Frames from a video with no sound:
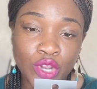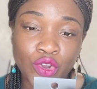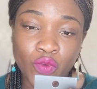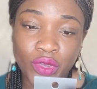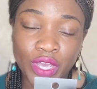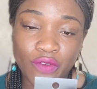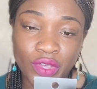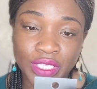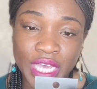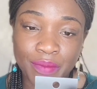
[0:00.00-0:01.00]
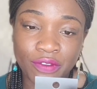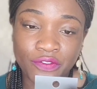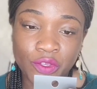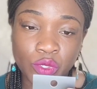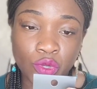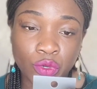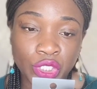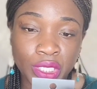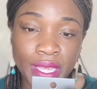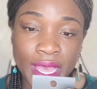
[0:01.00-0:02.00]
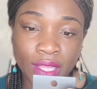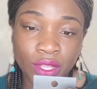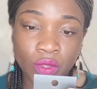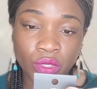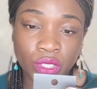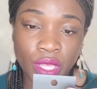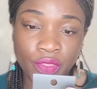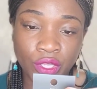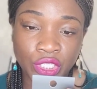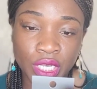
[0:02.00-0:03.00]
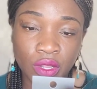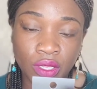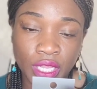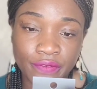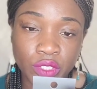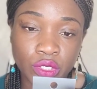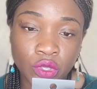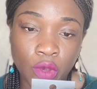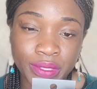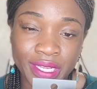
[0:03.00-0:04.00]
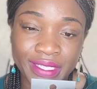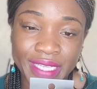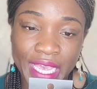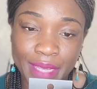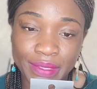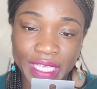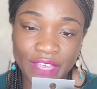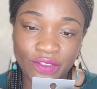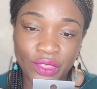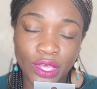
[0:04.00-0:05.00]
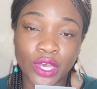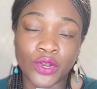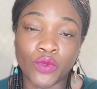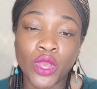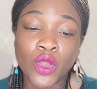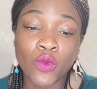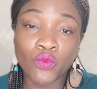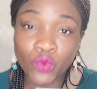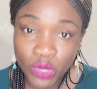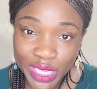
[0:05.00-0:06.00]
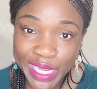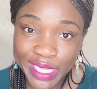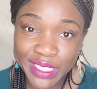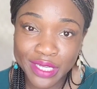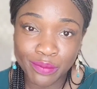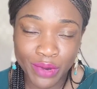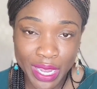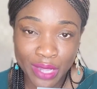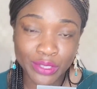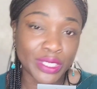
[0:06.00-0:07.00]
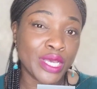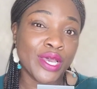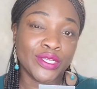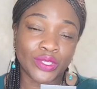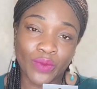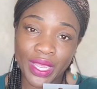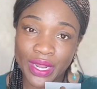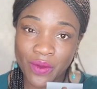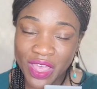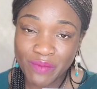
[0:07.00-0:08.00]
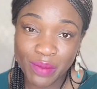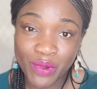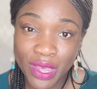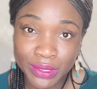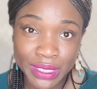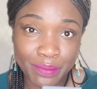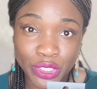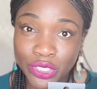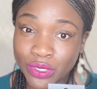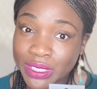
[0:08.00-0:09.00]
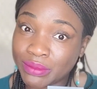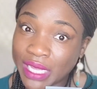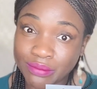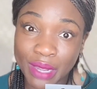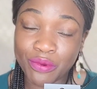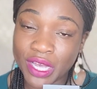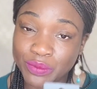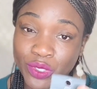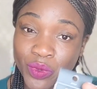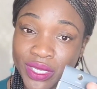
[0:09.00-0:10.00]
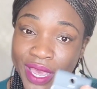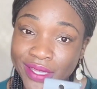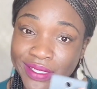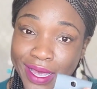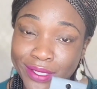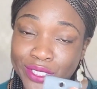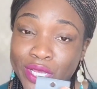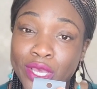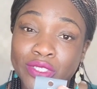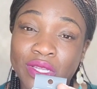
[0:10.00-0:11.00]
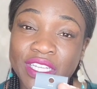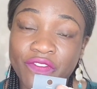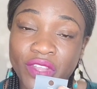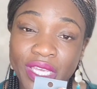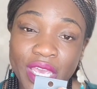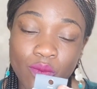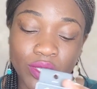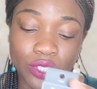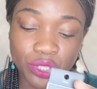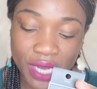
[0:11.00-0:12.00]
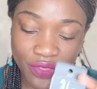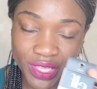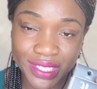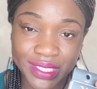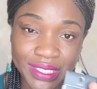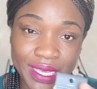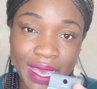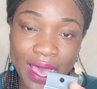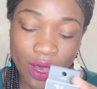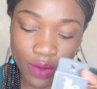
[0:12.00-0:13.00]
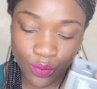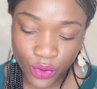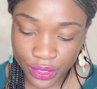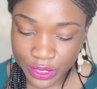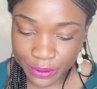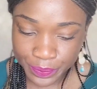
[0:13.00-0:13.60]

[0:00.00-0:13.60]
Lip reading: no recovery time, infused with nourishing aloe, and the gel lifts, sculpts, and tames even the unruliest brows. So right now I have my brows done, but you know sometimes my brows be doing gang signs. So I definitely can't wait to try this and see how it works.